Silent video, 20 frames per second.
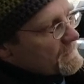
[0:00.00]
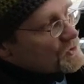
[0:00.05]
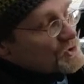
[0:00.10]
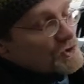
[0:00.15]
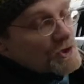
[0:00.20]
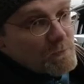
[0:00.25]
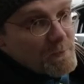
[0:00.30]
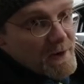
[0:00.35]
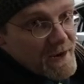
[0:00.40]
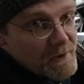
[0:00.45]

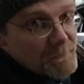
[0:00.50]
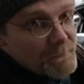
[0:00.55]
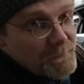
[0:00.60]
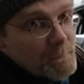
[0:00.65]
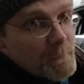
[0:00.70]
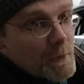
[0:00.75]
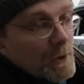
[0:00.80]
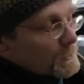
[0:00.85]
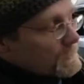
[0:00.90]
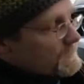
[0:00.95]
giraffe
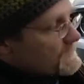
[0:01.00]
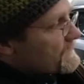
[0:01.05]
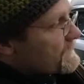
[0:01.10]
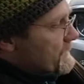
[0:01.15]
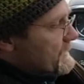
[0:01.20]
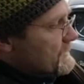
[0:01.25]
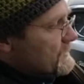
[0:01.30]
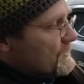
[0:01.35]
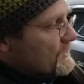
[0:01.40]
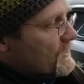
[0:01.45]
mode
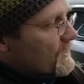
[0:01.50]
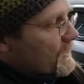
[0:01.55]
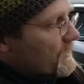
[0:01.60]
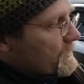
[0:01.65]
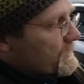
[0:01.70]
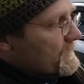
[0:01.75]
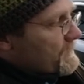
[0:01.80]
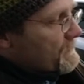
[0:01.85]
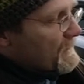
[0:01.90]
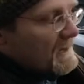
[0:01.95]
when you
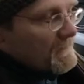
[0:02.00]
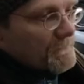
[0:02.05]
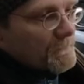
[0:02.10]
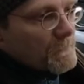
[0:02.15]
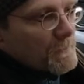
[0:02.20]
go in above